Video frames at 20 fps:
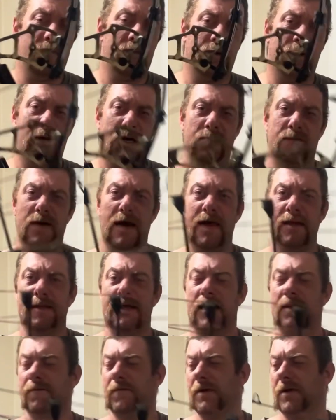because I've had
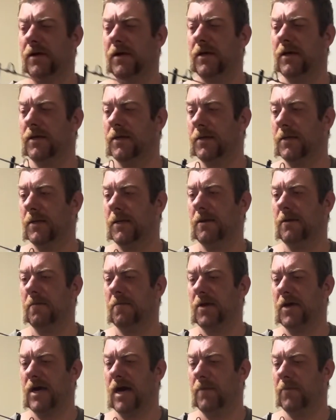that for years sitting in my
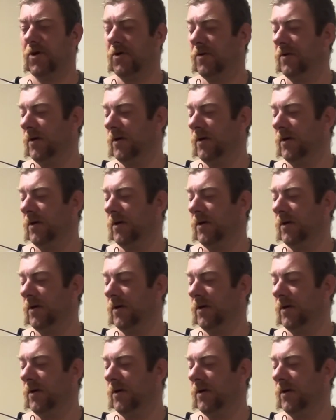cupboard.